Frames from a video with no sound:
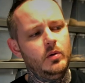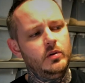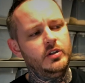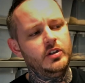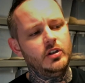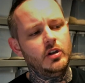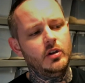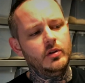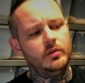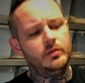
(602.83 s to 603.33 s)

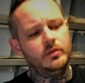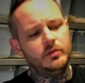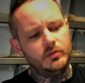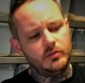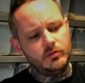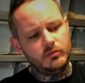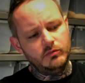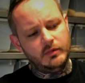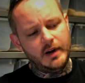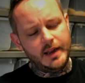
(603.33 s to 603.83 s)
you know,
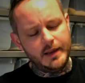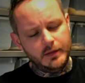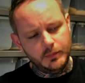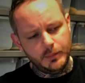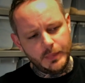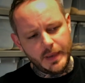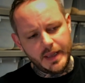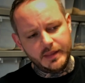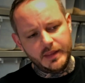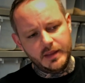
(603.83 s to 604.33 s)
write
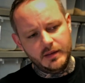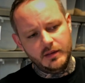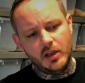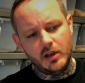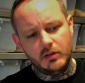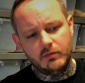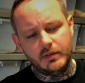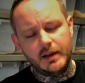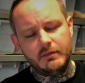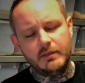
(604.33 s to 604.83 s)

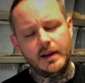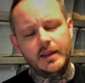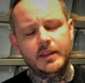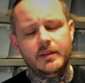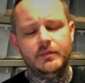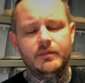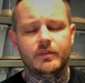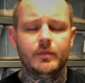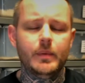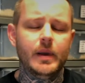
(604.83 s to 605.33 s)

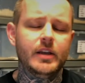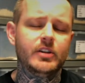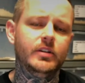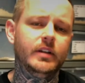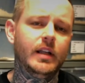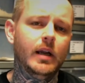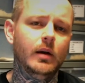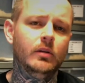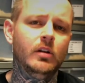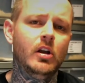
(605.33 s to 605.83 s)
the
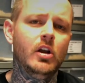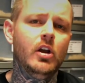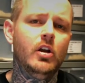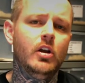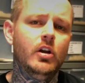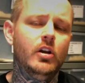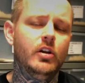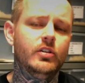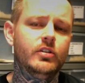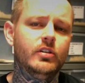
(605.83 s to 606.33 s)
information down,
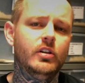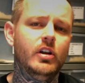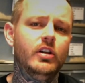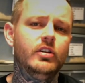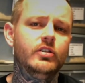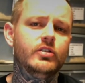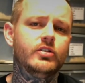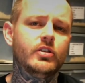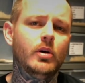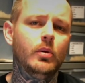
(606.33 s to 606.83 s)

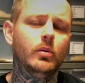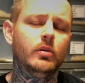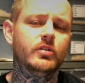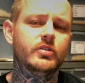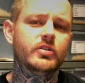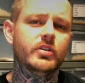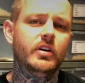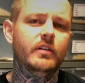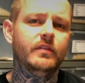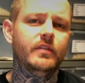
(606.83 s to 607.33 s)
and so on
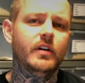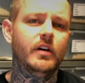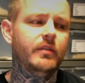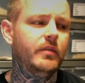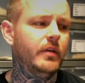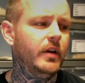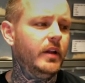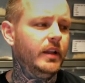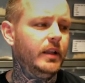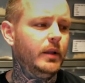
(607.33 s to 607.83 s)
and so
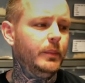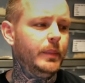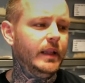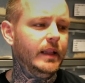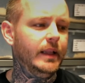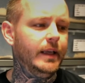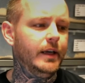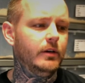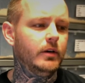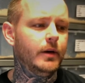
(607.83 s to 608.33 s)
forth a little
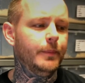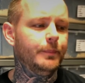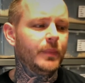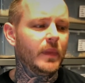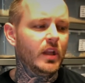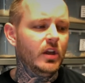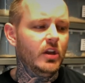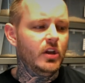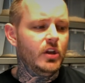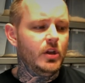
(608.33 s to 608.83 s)
bit later on.
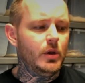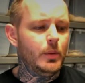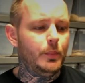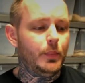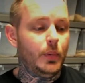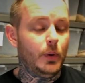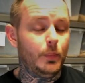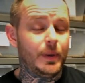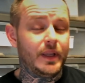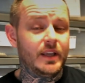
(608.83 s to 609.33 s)

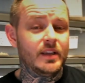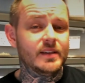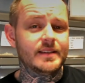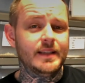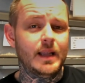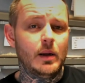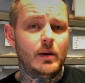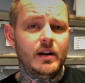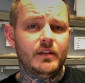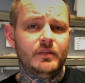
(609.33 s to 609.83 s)
But
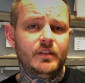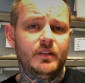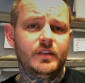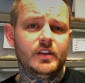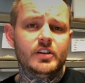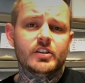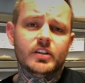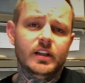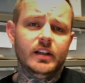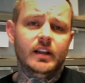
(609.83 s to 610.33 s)
because now I've
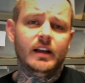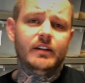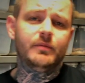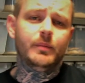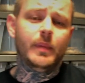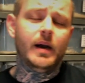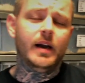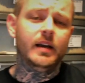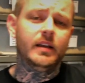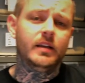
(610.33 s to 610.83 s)
officially
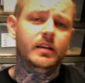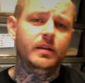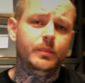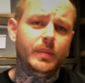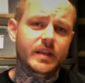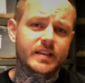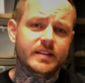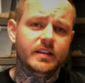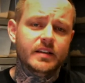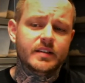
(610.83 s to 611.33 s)
left my
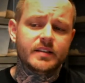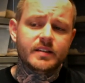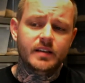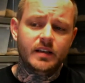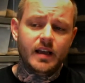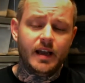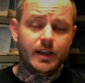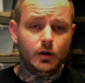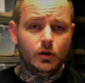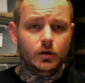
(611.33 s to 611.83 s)
business,
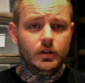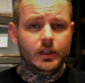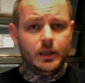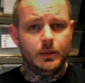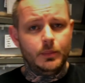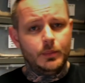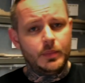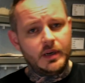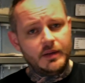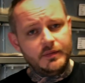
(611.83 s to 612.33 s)
I own
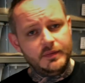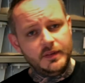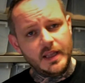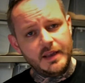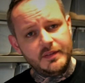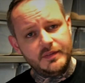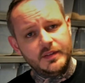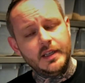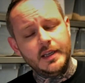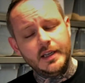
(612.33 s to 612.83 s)
it, but I've
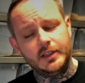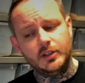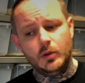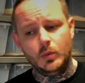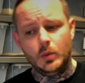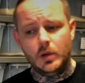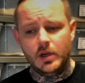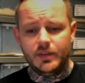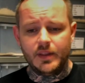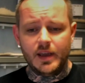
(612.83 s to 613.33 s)
left it, I
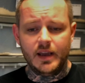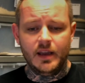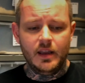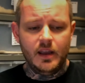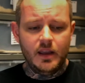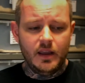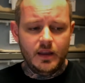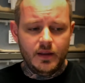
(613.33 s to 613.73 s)
don't work there,